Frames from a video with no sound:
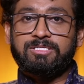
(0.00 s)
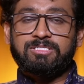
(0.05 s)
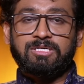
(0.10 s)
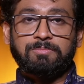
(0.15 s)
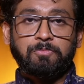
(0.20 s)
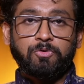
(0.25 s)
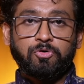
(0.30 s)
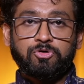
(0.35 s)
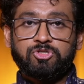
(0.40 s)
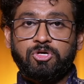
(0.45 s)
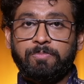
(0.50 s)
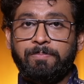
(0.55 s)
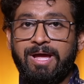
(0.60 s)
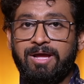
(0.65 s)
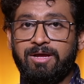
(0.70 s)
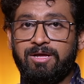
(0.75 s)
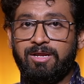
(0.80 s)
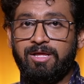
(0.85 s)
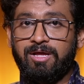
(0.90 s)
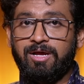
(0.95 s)
support your
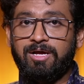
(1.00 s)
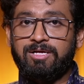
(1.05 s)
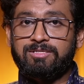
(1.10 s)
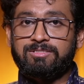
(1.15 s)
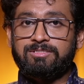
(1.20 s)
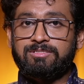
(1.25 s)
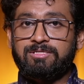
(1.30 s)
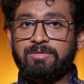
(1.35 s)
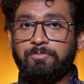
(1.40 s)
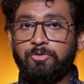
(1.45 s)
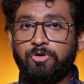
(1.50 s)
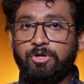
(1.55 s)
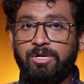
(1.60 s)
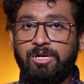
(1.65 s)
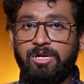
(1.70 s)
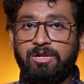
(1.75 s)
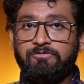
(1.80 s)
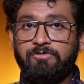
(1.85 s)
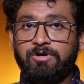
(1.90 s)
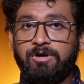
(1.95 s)
pancreas, they support your
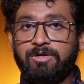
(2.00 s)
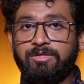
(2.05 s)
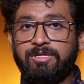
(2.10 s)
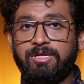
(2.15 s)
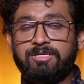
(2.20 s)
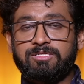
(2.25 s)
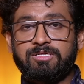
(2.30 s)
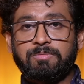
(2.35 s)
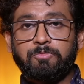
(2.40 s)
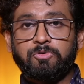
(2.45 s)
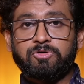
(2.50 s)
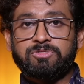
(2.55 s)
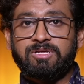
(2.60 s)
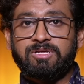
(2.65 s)
liver, they support